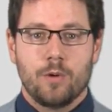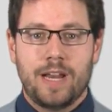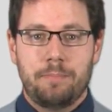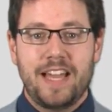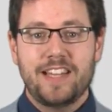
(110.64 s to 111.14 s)

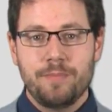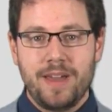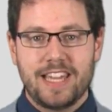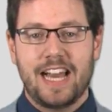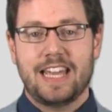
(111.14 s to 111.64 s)
When applied to
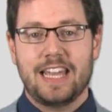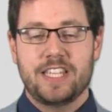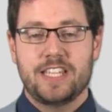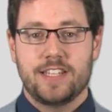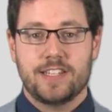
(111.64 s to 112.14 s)
medical
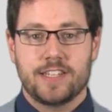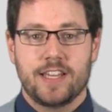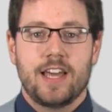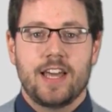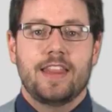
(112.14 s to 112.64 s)
images,
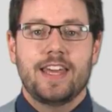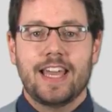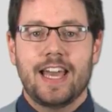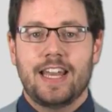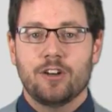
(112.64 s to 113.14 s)
they
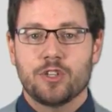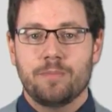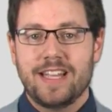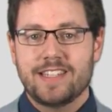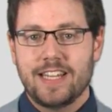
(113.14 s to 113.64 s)
can
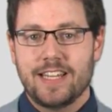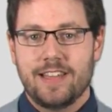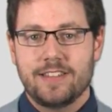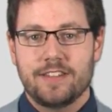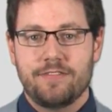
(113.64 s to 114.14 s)
automatically
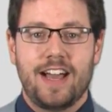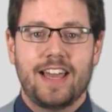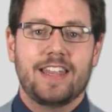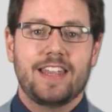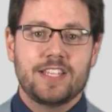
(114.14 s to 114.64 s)

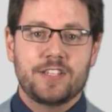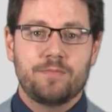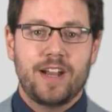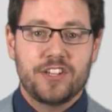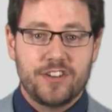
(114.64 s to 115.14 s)
identify these
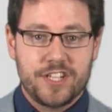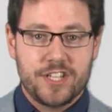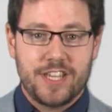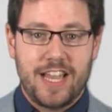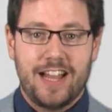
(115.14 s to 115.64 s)
brain
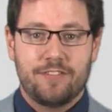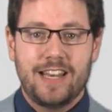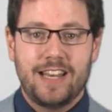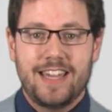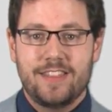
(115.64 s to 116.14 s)
regions and
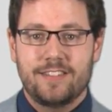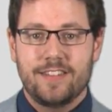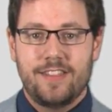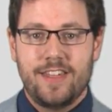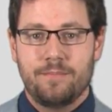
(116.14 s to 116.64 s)
relate
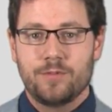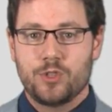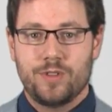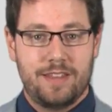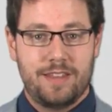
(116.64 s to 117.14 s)
them
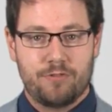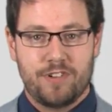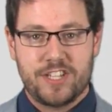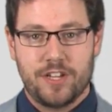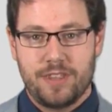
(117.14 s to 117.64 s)
to the
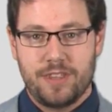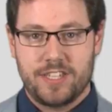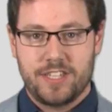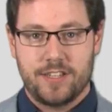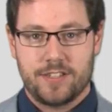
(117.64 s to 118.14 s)
progression of the
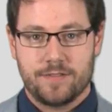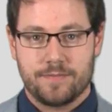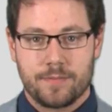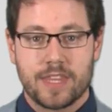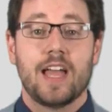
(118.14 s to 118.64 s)
disease.
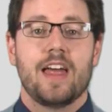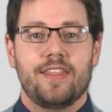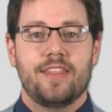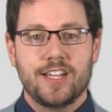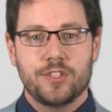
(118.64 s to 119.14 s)

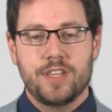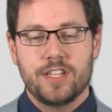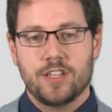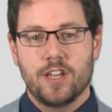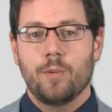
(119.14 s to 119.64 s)
Thanks to
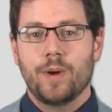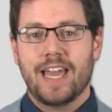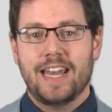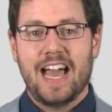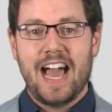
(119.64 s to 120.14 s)
this, we
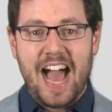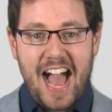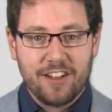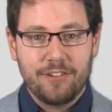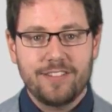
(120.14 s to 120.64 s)
can
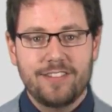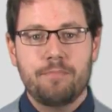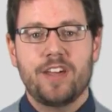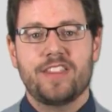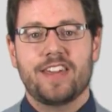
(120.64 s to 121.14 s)
accurately
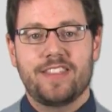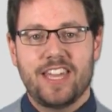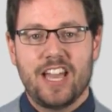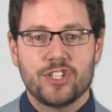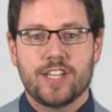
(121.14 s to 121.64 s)
predict
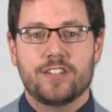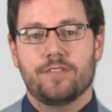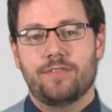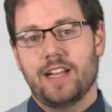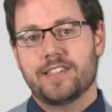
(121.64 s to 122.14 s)
the onset
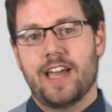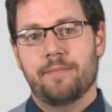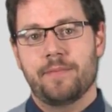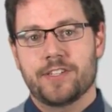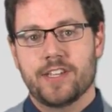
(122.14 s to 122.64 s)
of
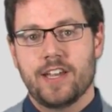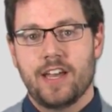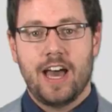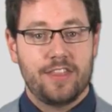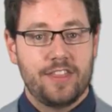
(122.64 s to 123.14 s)
Alzheimer's
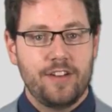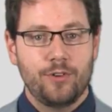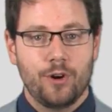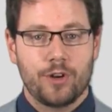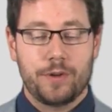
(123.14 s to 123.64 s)
and
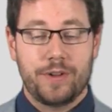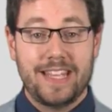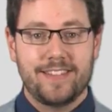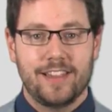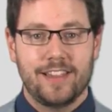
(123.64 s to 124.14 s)
therefore
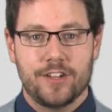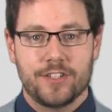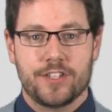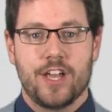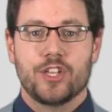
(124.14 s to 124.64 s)
create
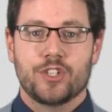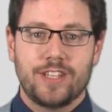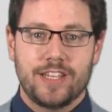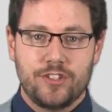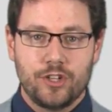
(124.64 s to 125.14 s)
alerts so
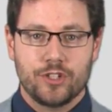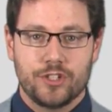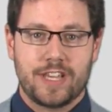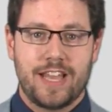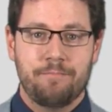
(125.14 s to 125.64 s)
that
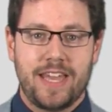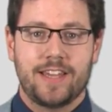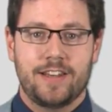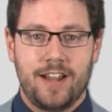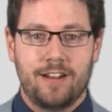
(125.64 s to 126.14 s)
doctors can
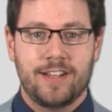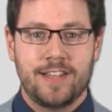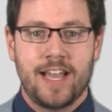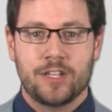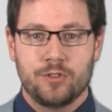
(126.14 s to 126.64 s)
make an earlier
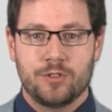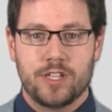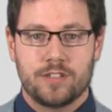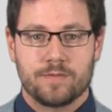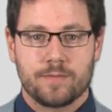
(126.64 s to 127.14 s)

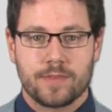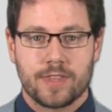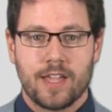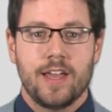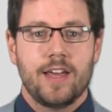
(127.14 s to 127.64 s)
diagnosis.
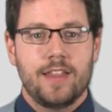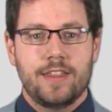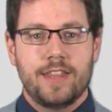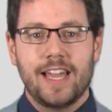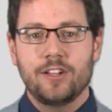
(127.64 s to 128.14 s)

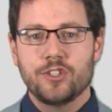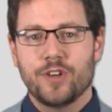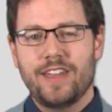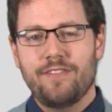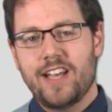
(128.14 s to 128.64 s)
They can also
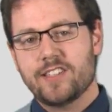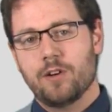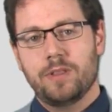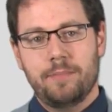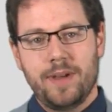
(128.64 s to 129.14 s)
give us
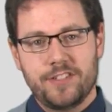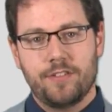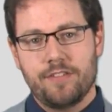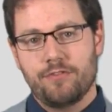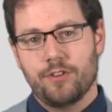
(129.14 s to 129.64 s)

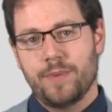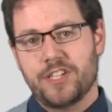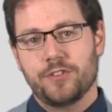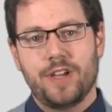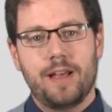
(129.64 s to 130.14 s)
complementary
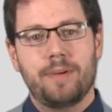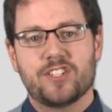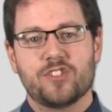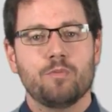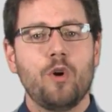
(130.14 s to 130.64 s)
information to help
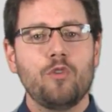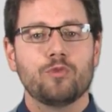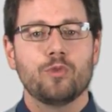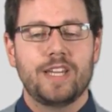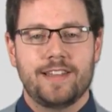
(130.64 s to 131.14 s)
us to more
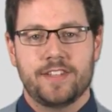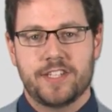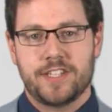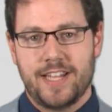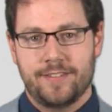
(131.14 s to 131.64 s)
fully
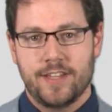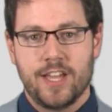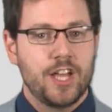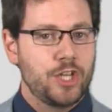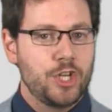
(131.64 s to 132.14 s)
understand
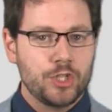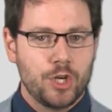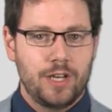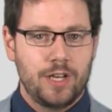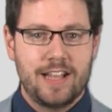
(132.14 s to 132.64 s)
not
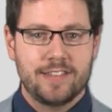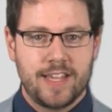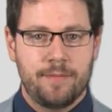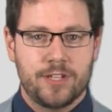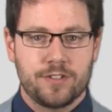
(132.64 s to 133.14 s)
only
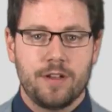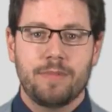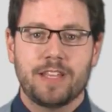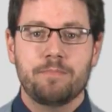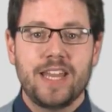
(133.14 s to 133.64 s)
Alzheimer's,
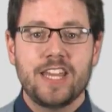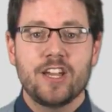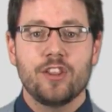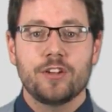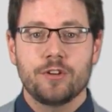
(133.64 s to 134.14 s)
but many
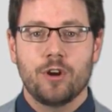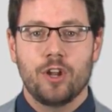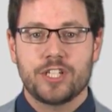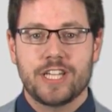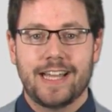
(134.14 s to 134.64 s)
other
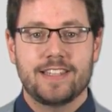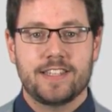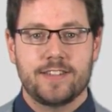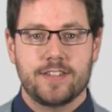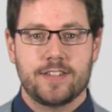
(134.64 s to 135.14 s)
neurological
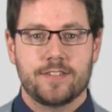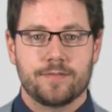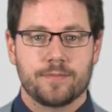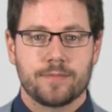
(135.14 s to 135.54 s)
diseases.